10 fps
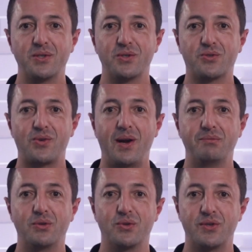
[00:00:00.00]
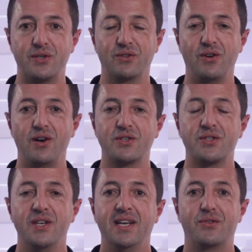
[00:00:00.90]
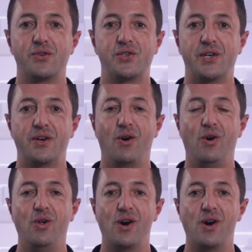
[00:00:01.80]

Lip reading: to subscribe to SERDNA Talks and to share all